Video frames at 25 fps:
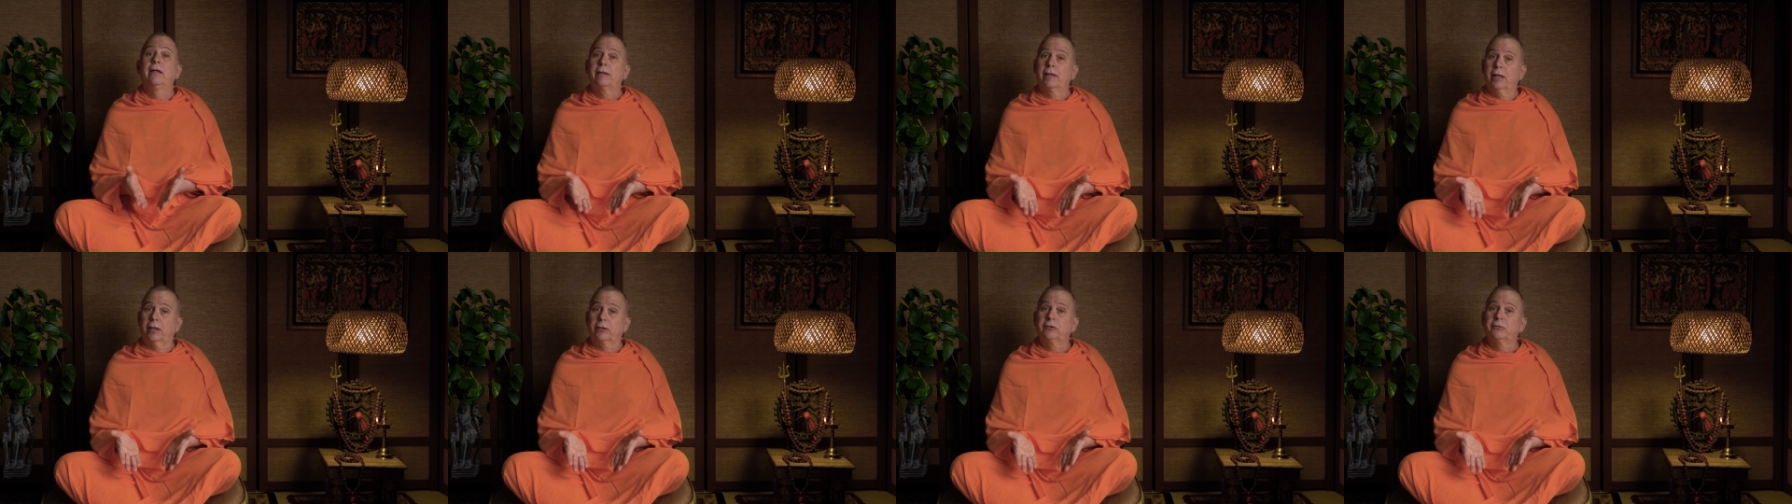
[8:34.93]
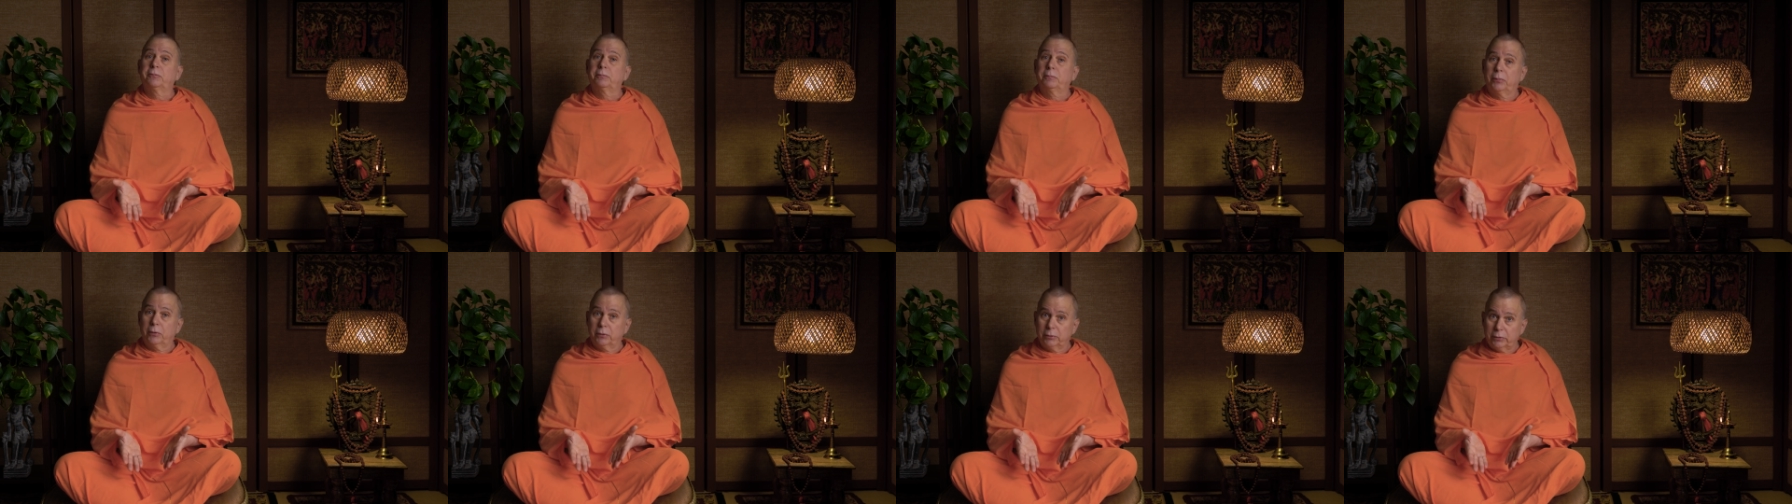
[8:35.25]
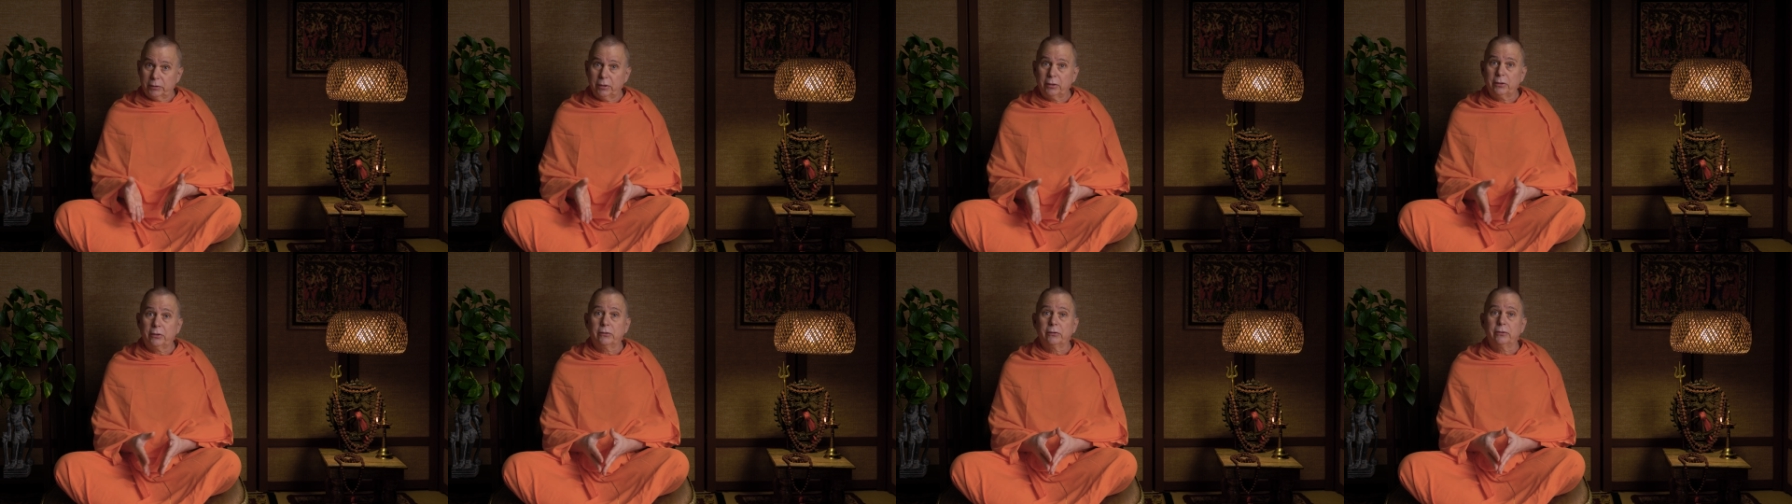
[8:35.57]
that's
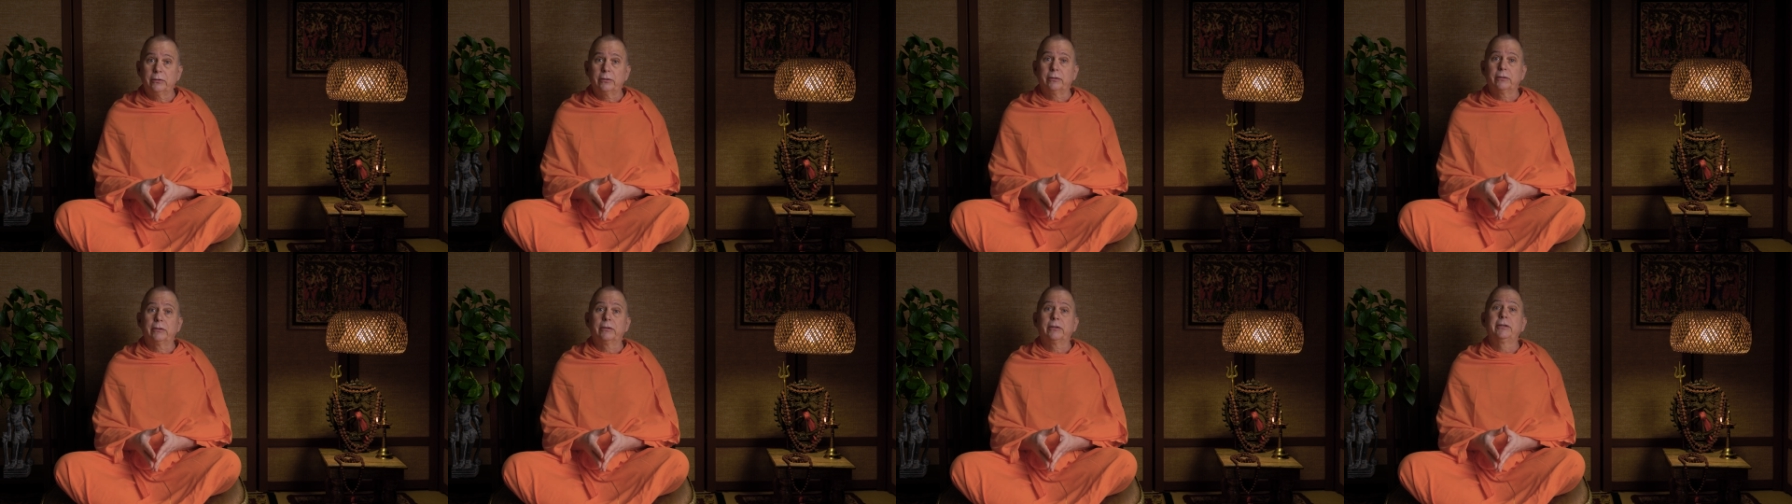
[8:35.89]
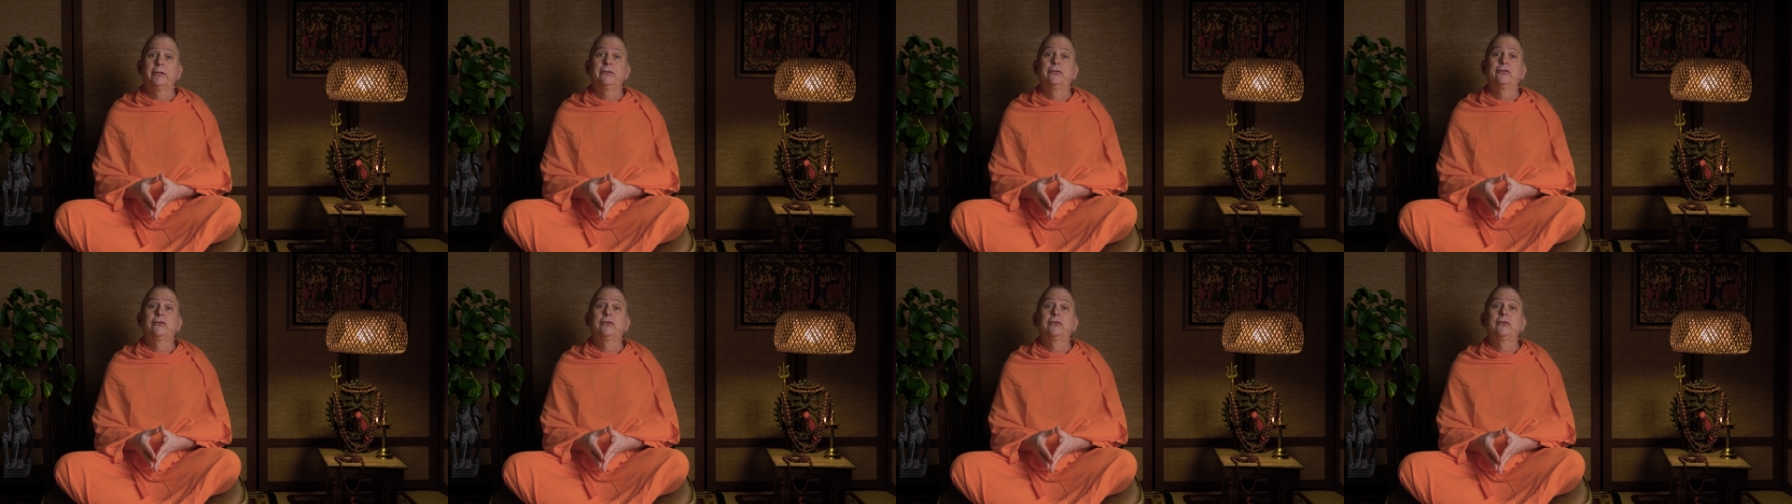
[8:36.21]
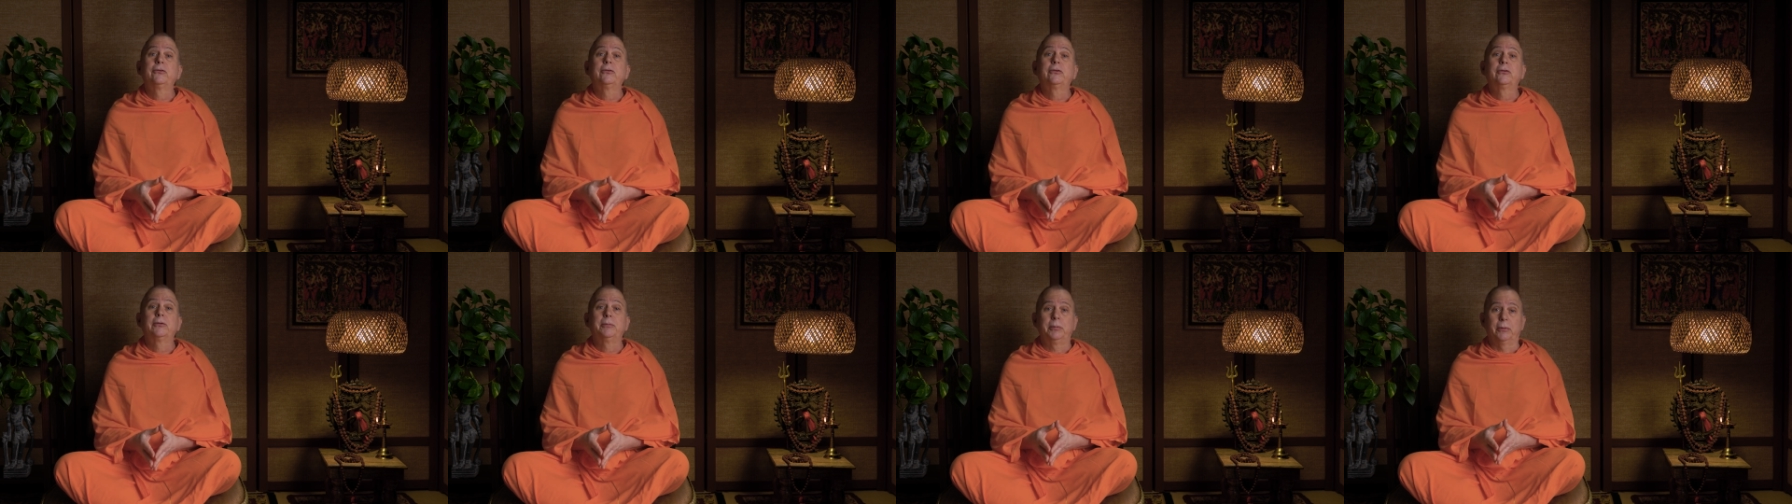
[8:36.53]
particularly
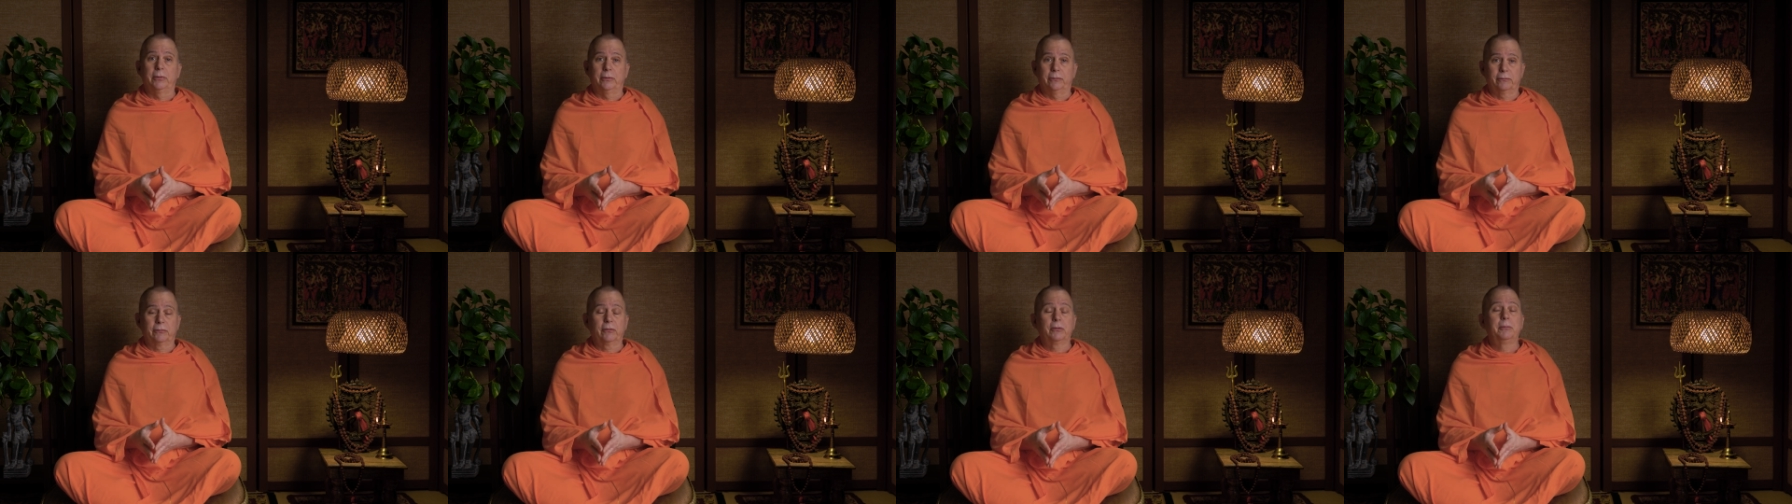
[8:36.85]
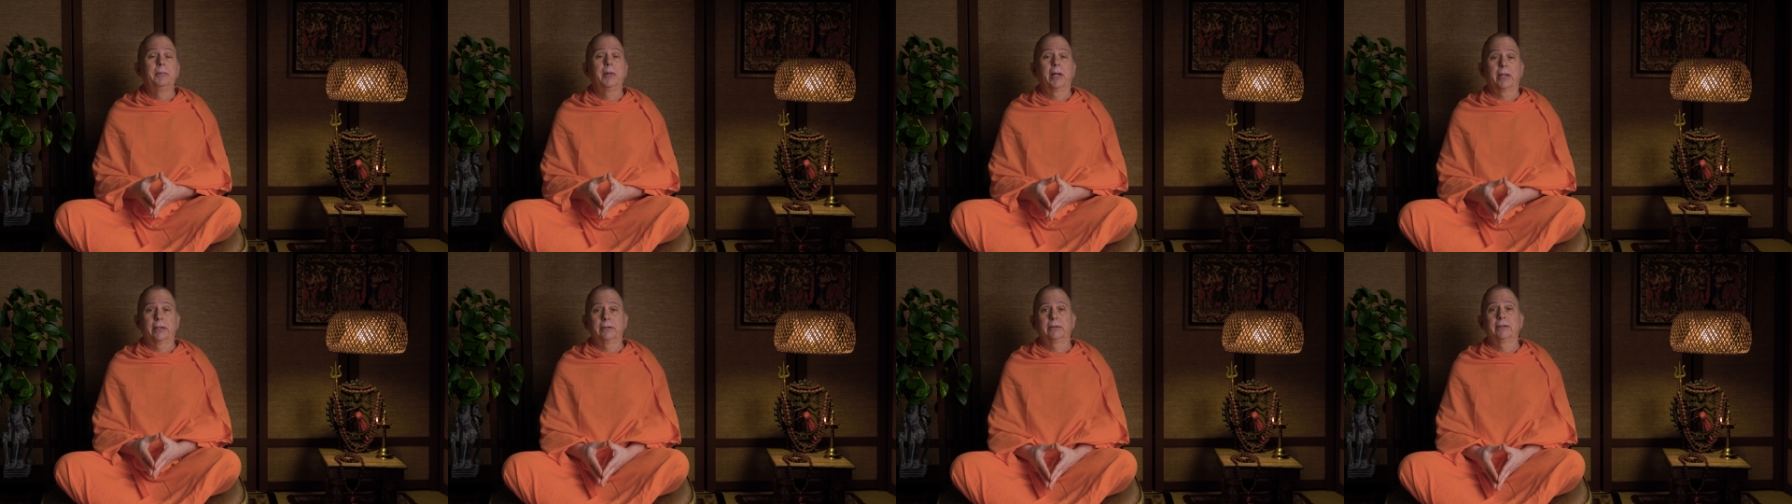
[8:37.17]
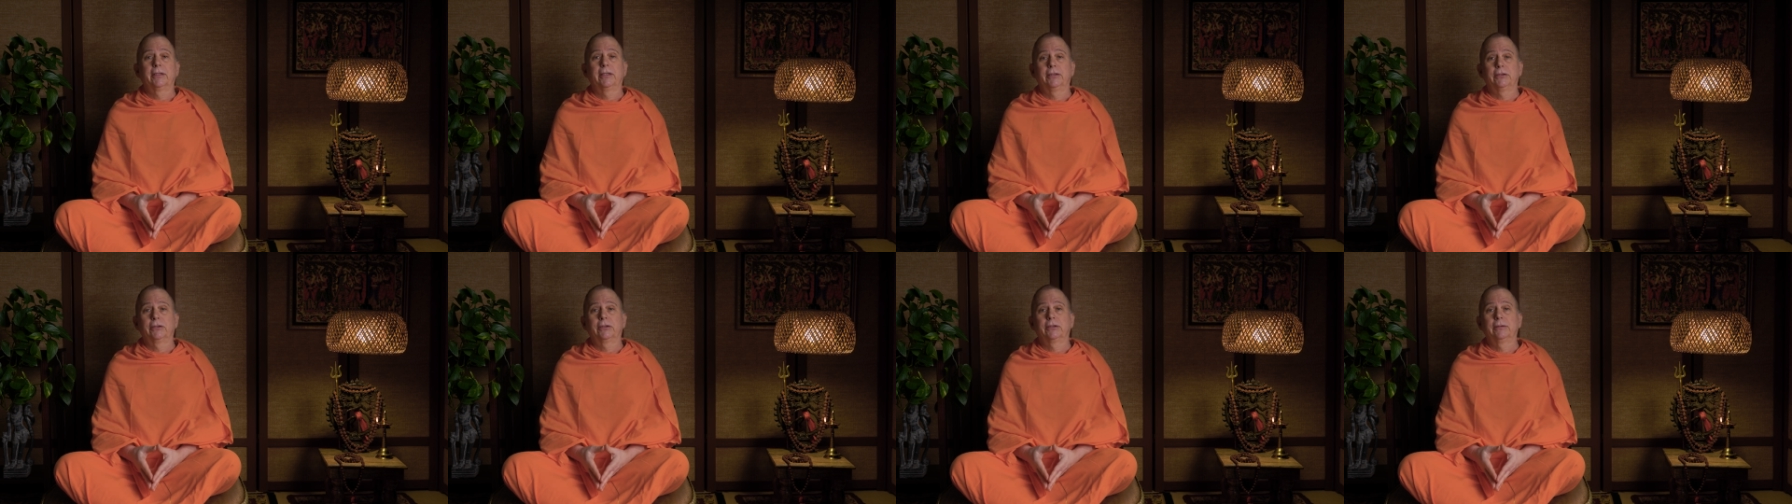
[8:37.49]
suitable for
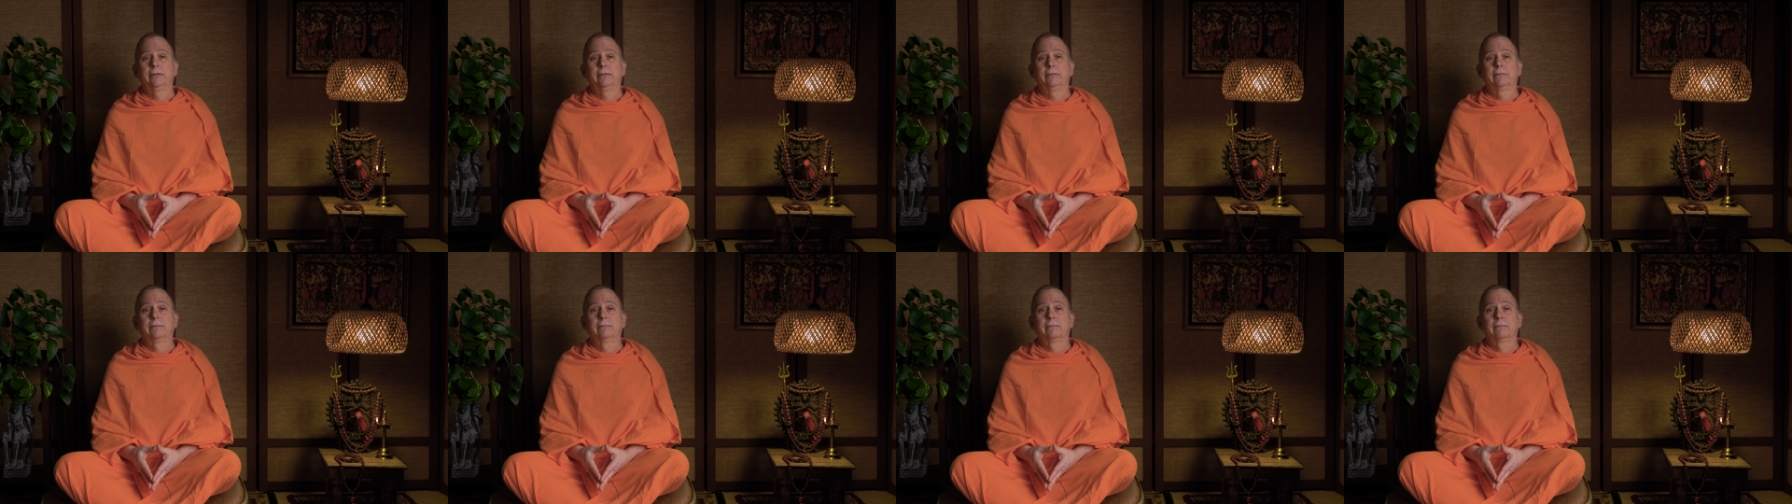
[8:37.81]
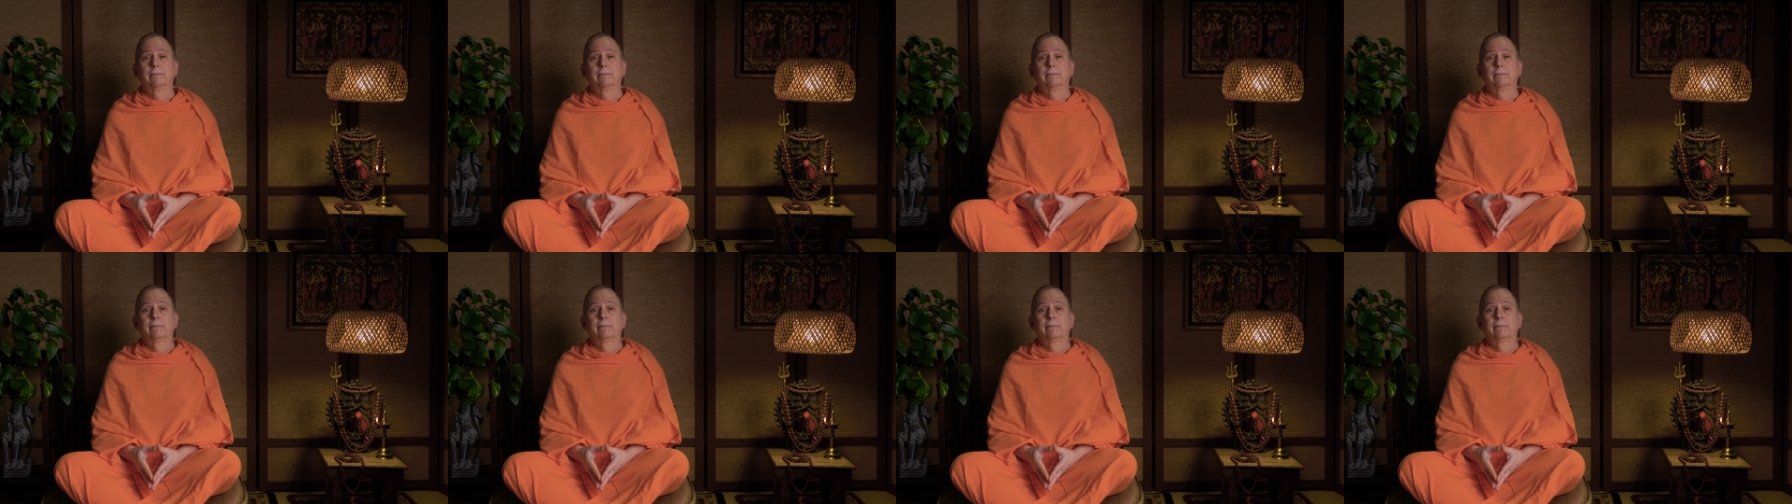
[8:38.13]
meditation.